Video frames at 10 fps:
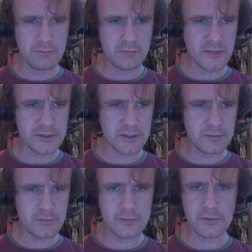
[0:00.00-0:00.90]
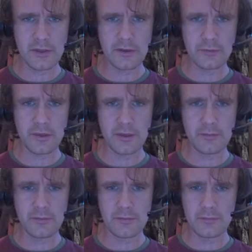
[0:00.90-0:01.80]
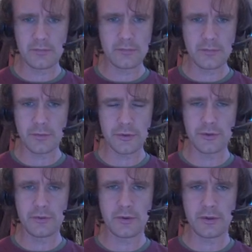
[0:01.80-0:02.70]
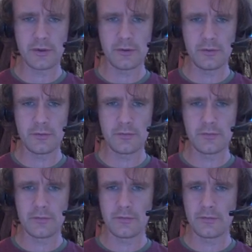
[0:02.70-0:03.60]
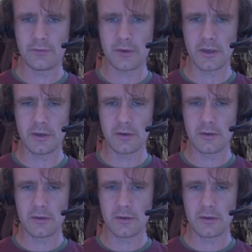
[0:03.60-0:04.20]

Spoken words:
That's it, so they have to play number 2, and they do, fine.